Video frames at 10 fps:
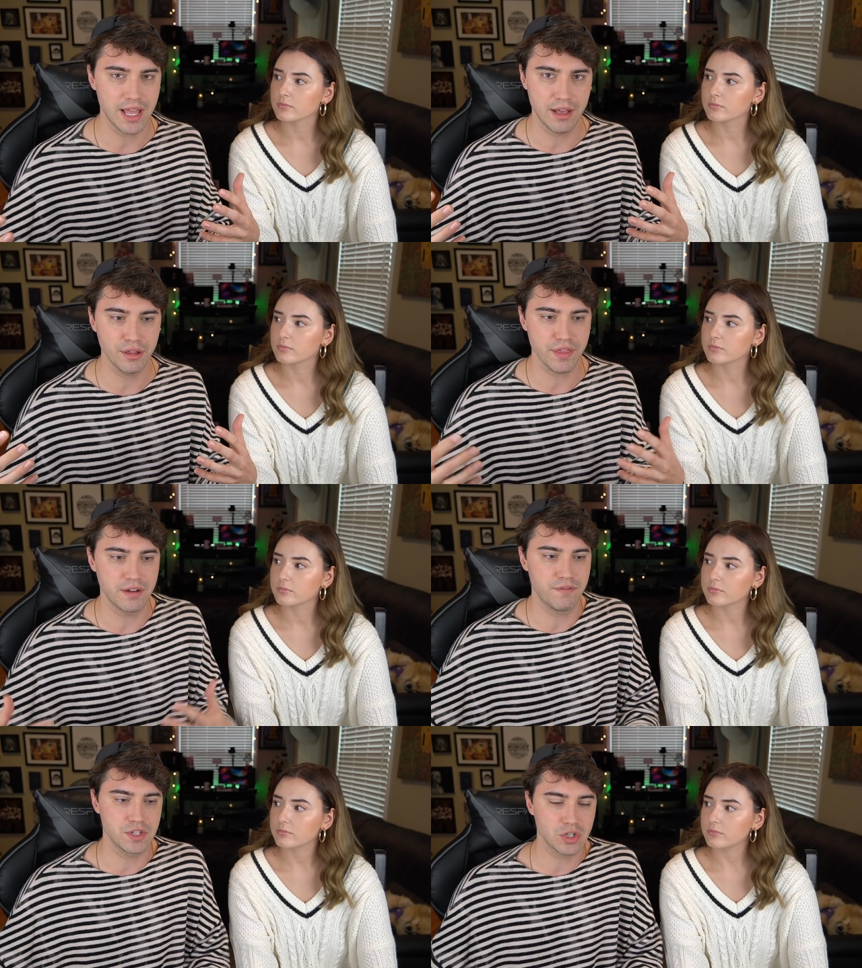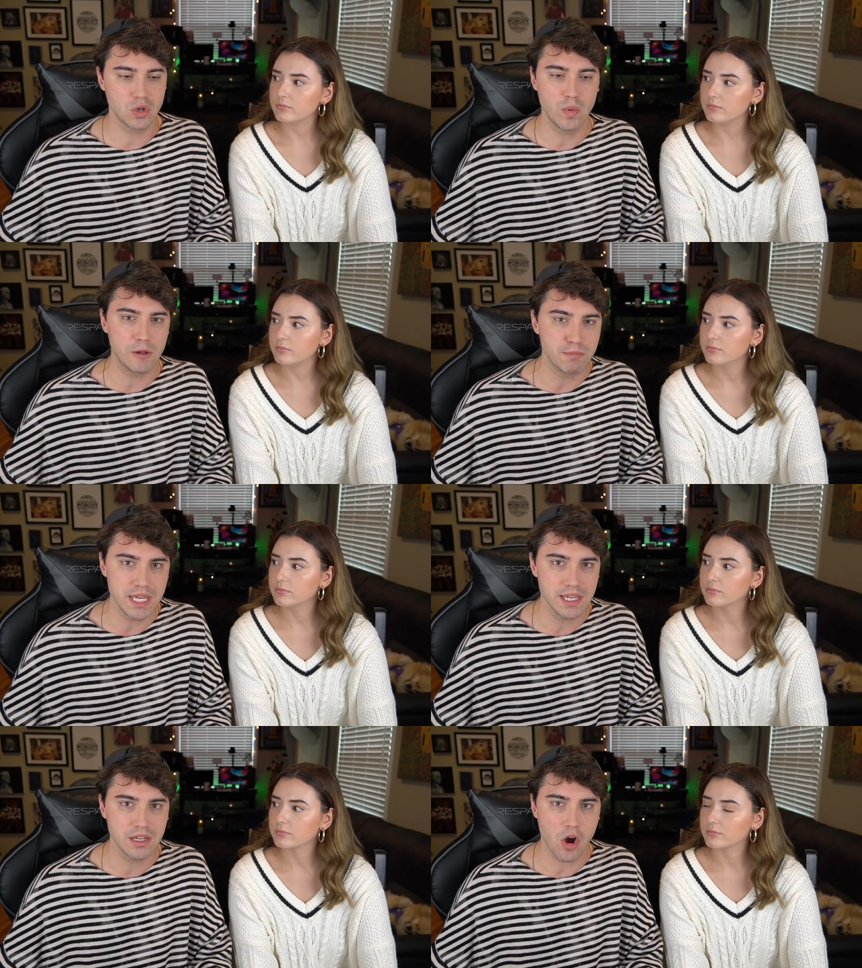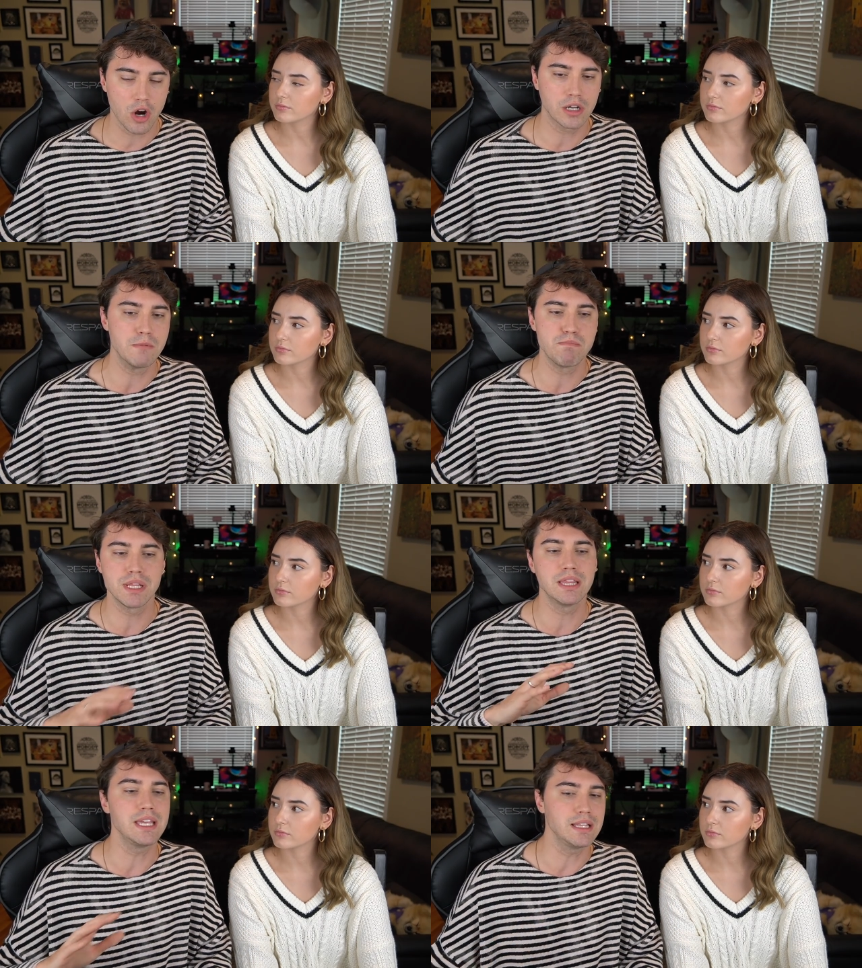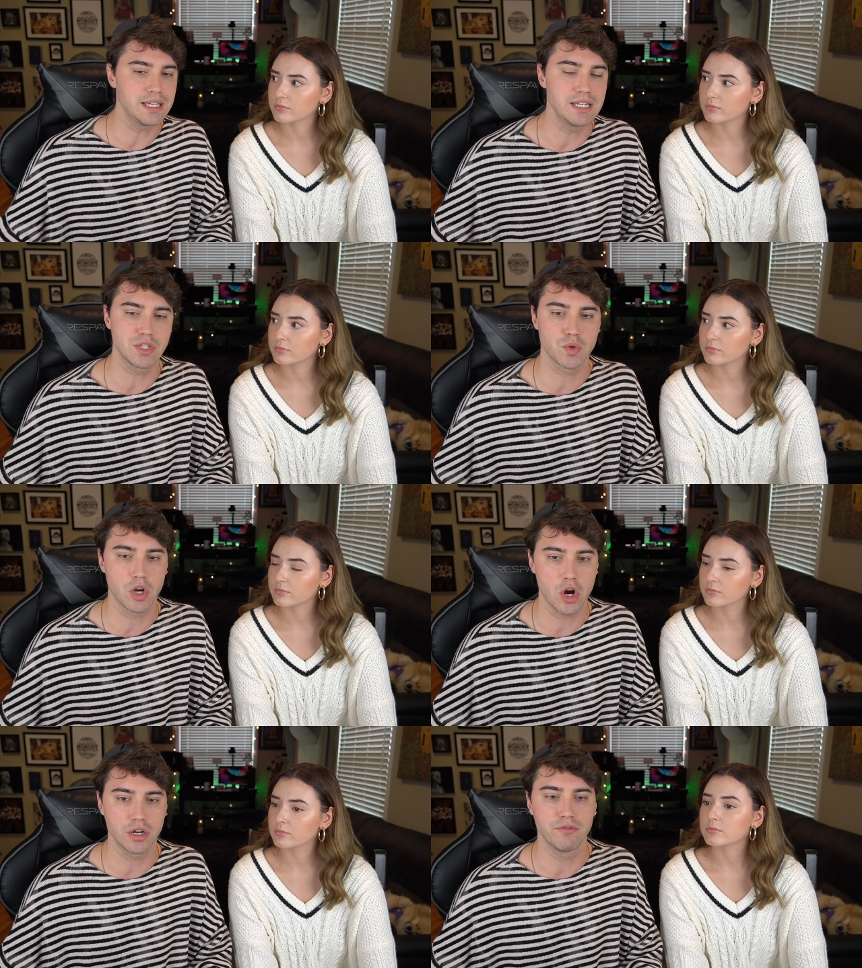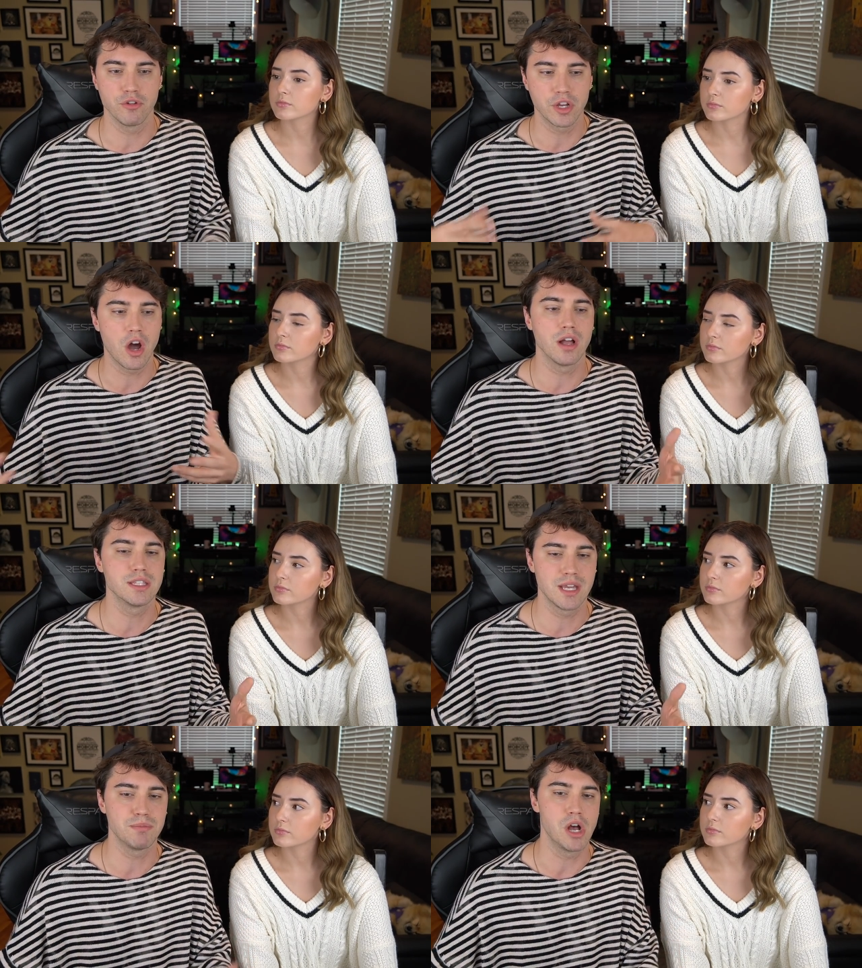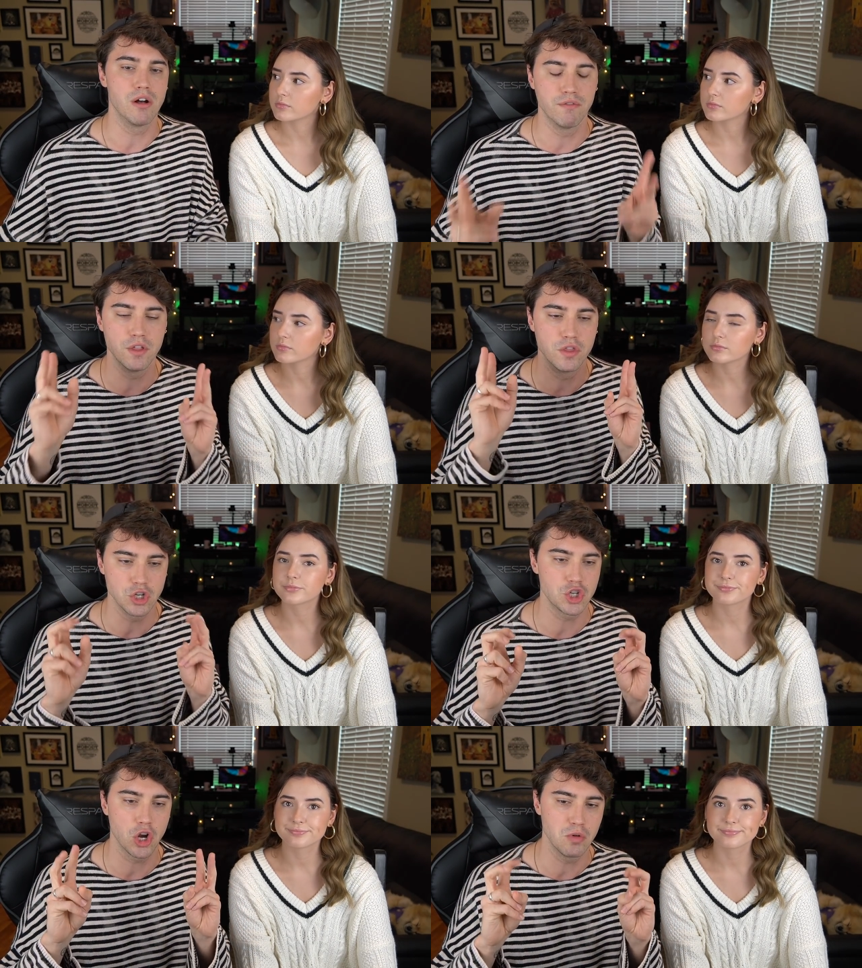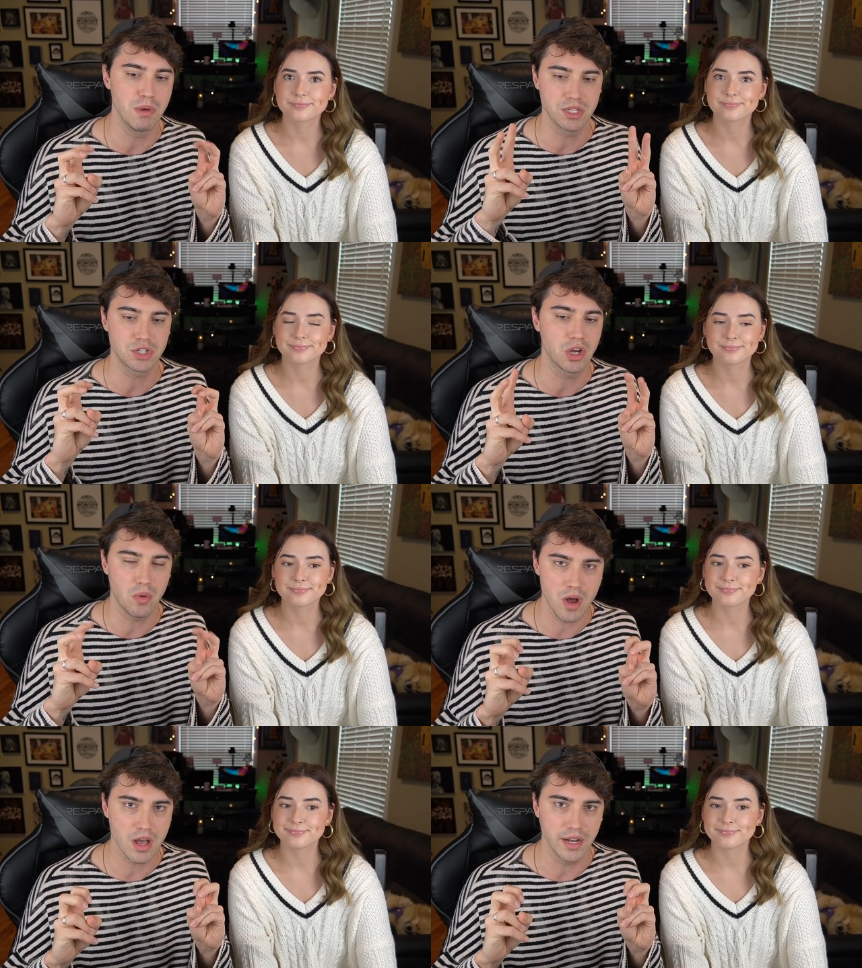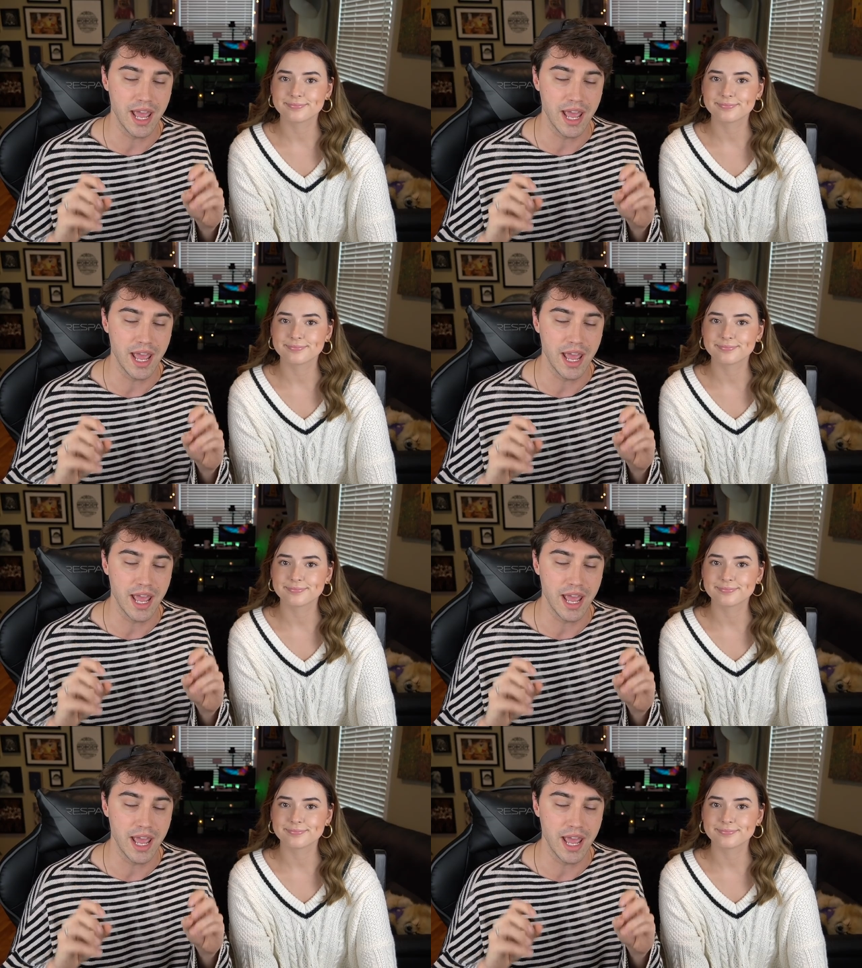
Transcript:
Speaker 1: health and physical well being are completely disregarded for the concept of the show must go on.